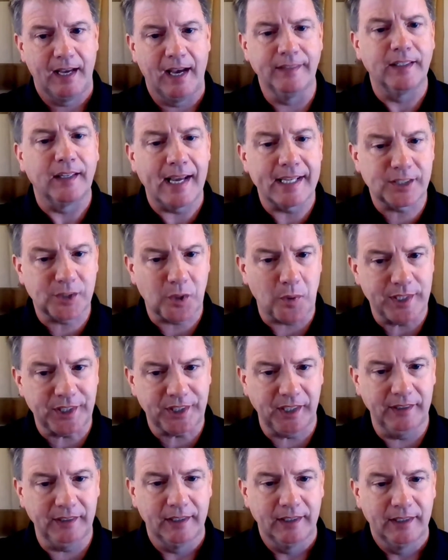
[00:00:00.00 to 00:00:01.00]
And the last
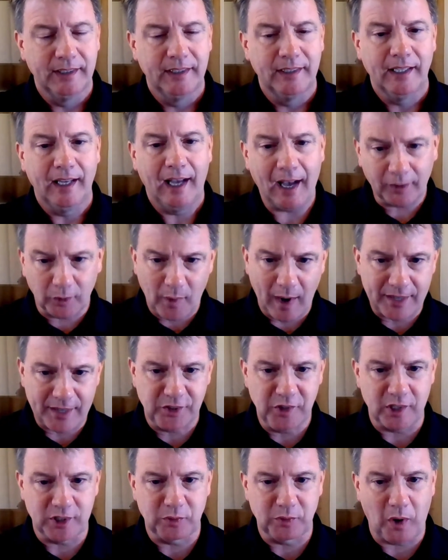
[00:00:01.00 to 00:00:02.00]
question, how do
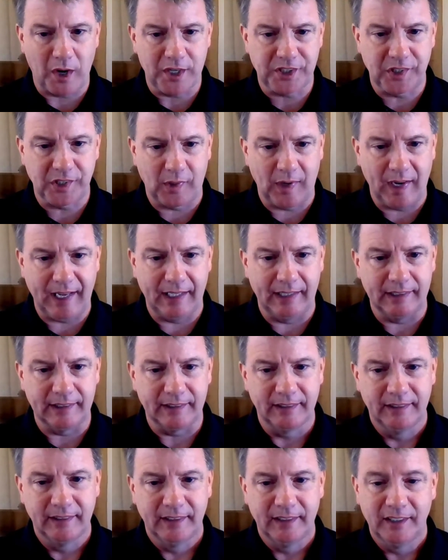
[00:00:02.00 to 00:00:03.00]
astronauts wash their hands?
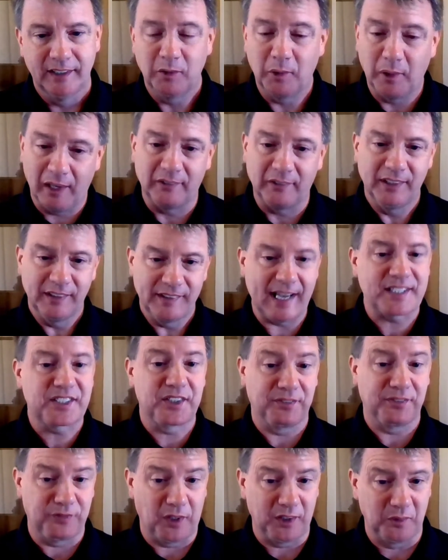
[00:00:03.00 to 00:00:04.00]
Well,
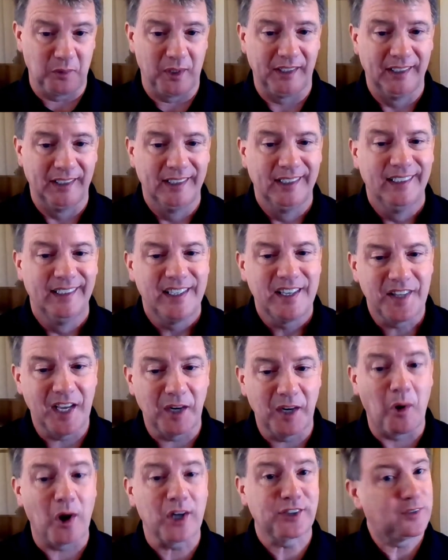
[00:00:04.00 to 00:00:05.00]
that's the fun one.
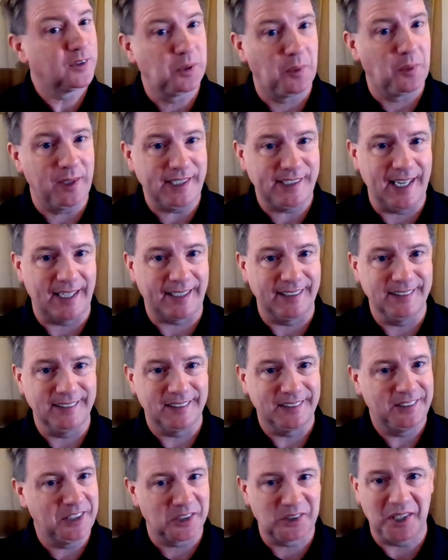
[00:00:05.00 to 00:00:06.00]
They wash for 20
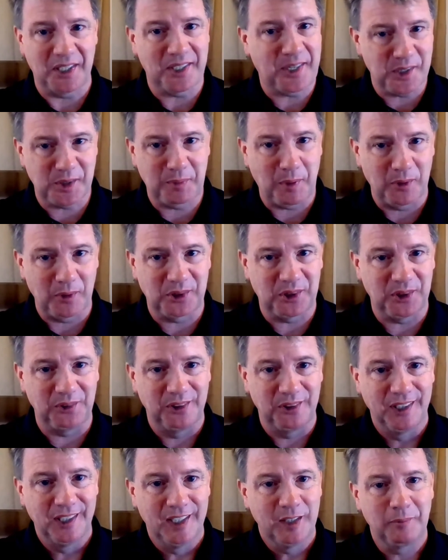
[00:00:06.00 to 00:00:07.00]
seconds, just like you're supposed to,
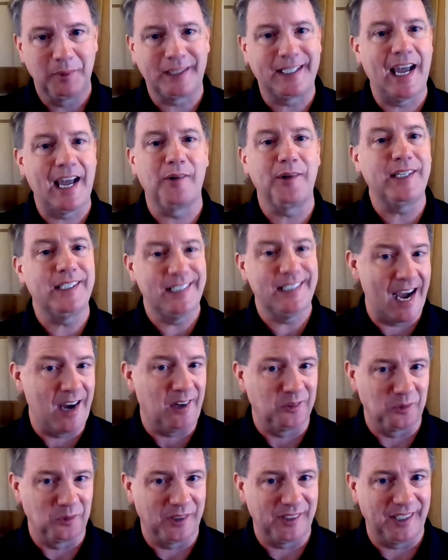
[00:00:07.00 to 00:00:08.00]
but counting
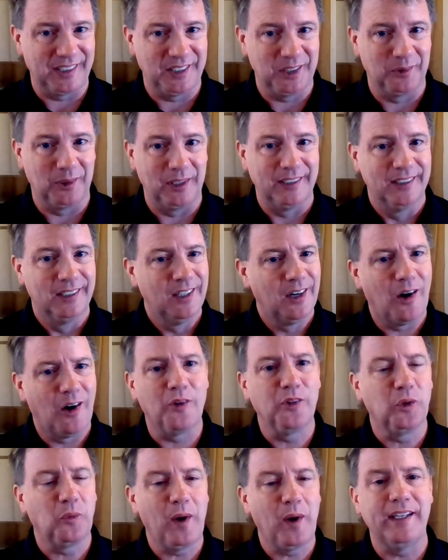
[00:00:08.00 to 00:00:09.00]
down while they do it,
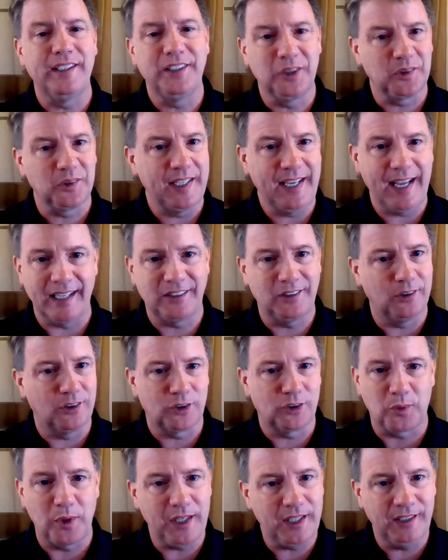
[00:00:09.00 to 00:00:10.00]
all the way until they get to
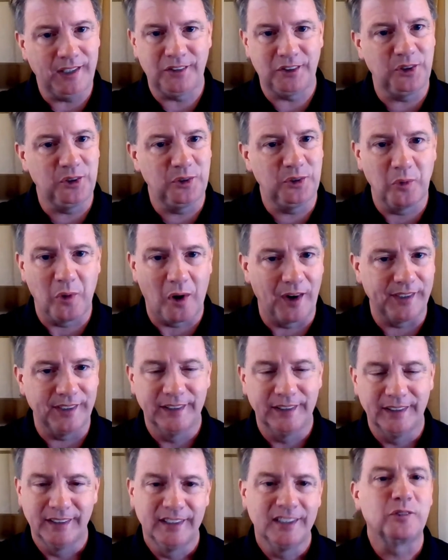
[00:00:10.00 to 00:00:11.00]
3, 2,
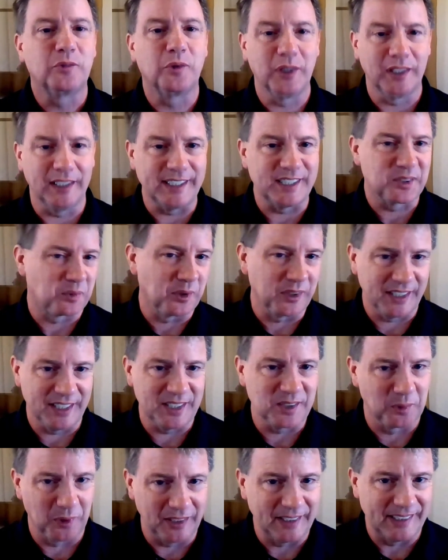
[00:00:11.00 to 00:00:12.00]
1, release,
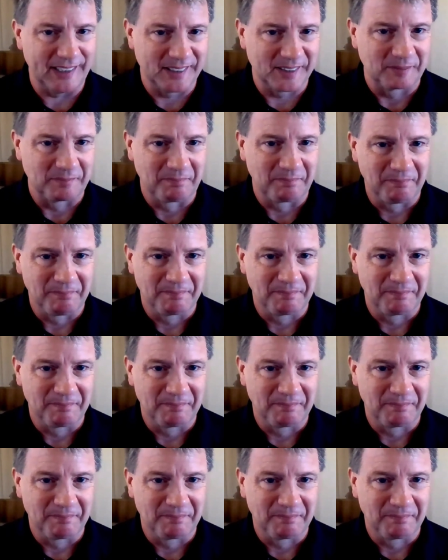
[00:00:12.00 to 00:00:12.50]
release, release.